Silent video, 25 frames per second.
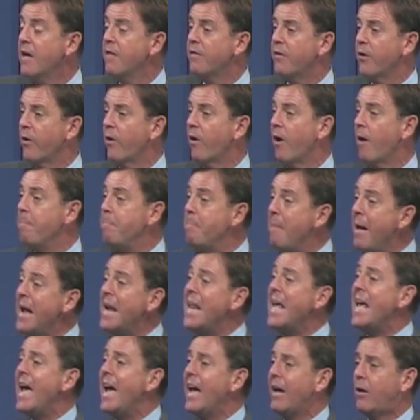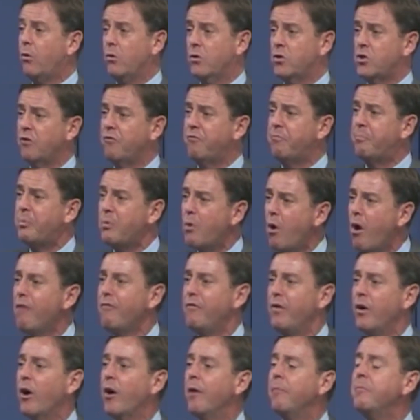There are many echoes of
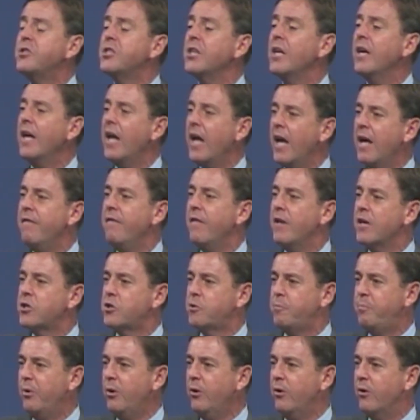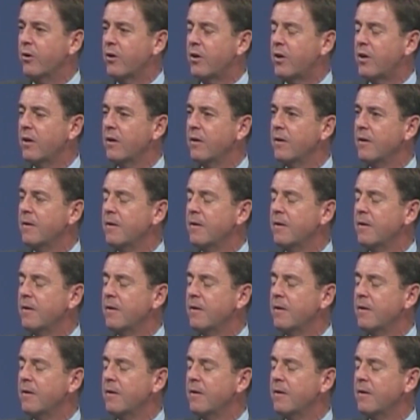Proverbs in this book.